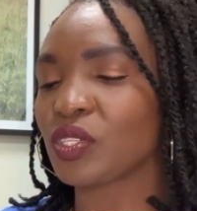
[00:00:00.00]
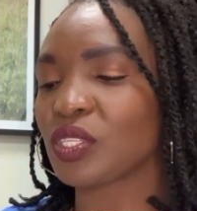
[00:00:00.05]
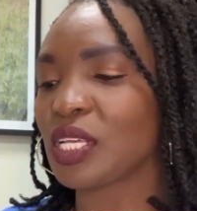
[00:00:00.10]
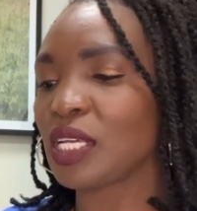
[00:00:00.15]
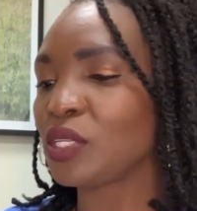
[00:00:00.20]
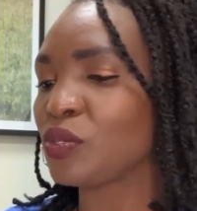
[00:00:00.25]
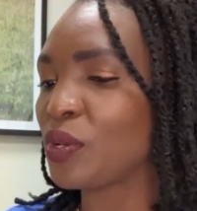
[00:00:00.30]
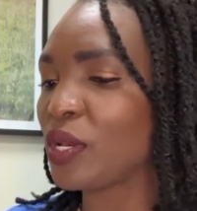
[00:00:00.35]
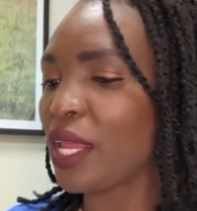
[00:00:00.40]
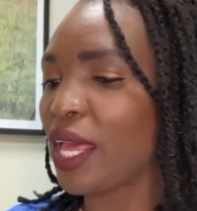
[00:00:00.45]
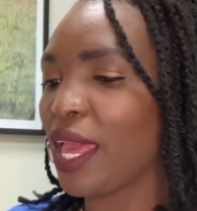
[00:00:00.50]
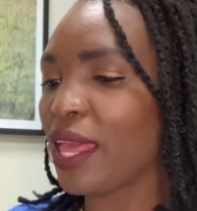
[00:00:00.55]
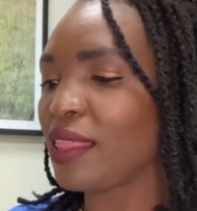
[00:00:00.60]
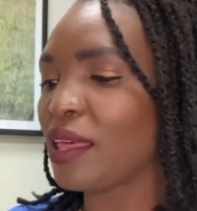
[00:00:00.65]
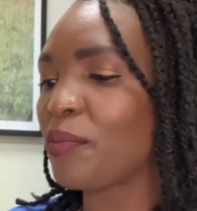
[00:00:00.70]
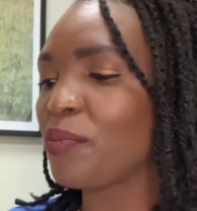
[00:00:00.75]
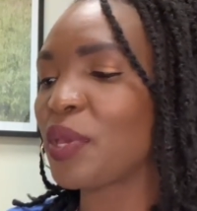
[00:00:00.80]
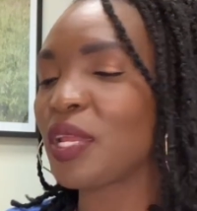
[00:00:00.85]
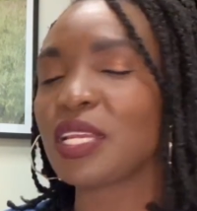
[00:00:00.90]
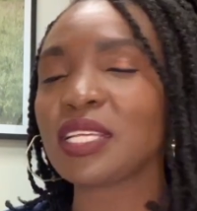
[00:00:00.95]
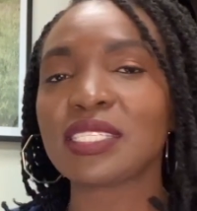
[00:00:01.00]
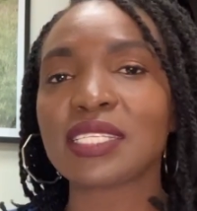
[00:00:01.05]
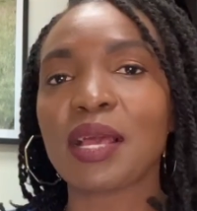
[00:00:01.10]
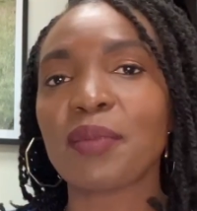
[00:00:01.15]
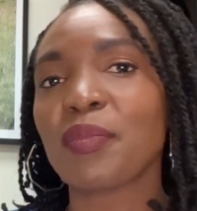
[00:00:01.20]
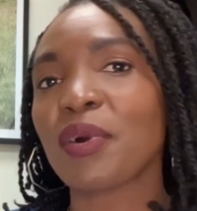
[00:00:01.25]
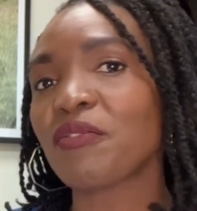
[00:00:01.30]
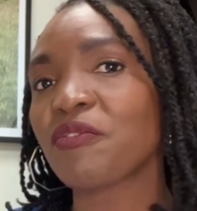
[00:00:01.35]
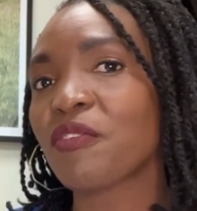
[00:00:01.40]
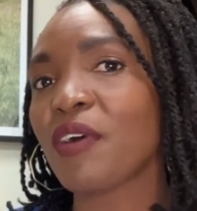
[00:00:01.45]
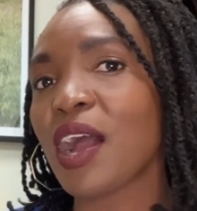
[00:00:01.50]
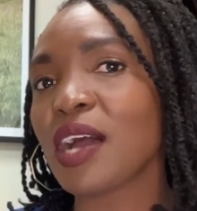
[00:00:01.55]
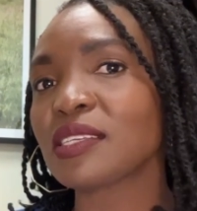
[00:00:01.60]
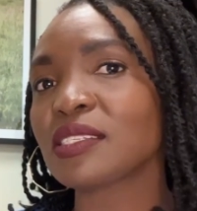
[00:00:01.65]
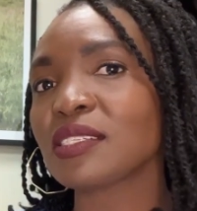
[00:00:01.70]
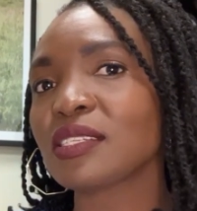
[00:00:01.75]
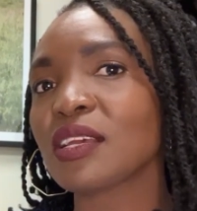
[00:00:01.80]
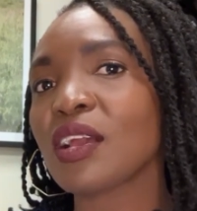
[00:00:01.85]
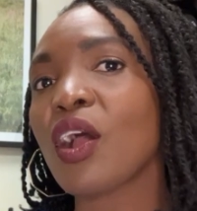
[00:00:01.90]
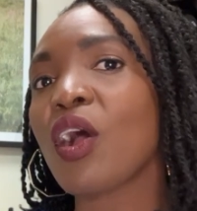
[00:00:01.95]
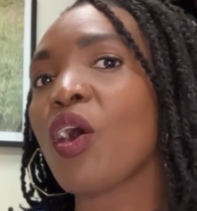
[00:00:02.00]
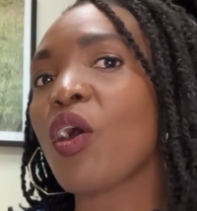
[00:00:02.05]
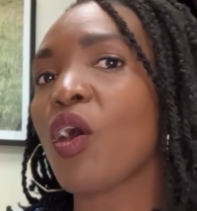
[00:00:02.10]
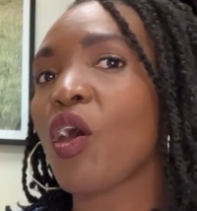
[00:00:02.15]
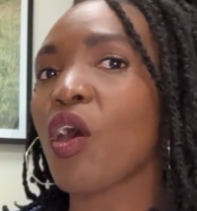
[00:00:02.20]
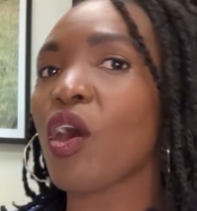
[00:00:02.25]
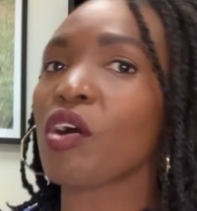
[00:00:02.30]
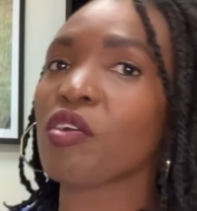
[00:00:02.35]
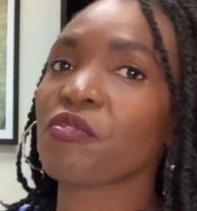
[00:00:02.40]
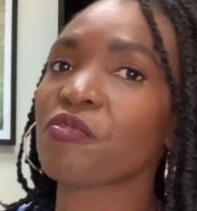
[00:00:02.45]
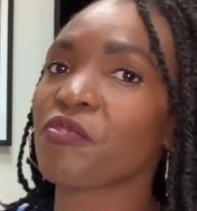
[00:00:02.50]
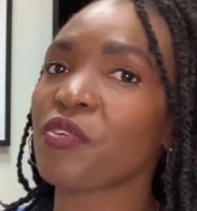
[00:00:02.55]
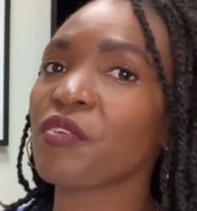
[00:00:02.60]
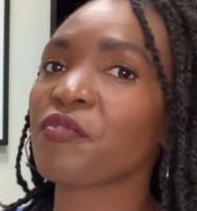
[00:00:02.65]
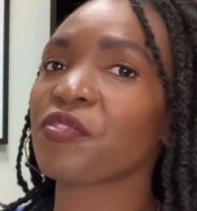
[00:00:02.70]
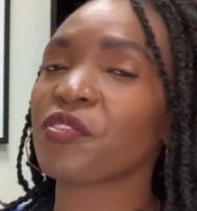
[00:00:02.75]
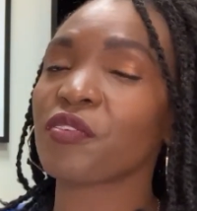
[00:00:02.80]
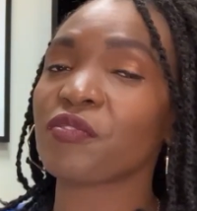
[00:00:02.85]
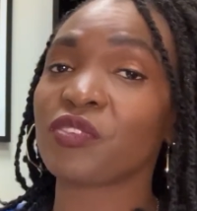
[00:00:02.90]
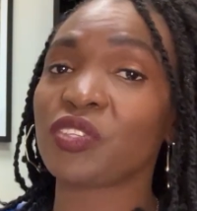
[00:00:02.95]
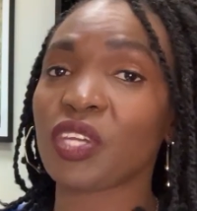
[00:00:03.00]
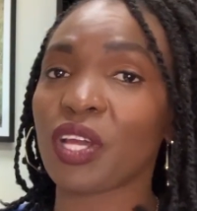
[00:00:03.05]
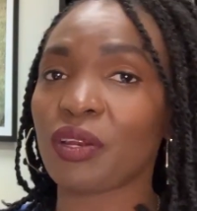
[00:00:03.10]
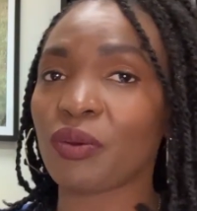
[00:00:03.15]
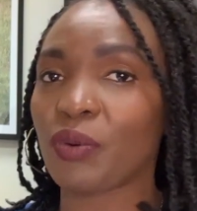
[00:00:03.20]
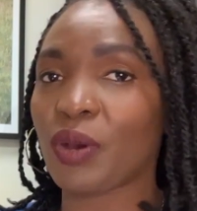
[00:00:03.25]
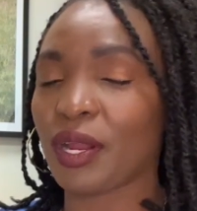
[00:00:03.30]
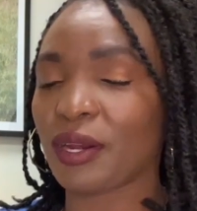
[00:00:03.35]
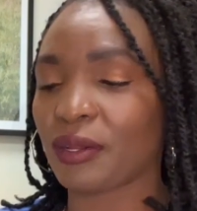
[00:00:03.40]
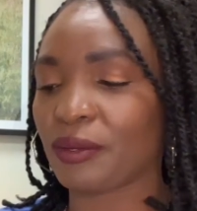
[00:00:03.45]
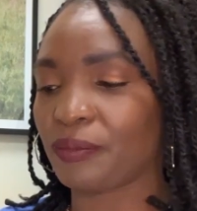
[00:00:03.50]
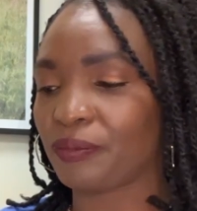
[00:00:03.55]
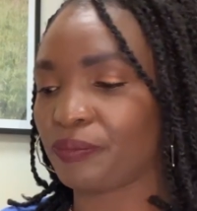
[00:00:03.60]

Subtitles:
It will either be December 1st or 5th of January.